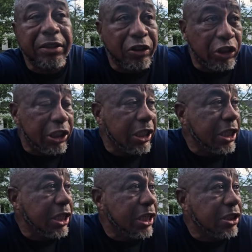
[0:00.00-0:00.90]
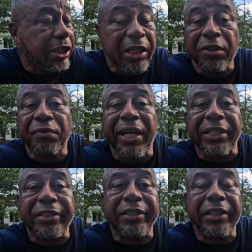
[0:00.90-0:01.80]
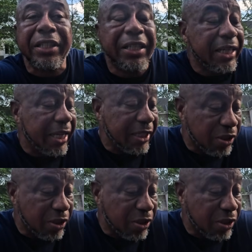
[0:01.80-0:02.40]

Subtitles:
Jenny is taking a rest. And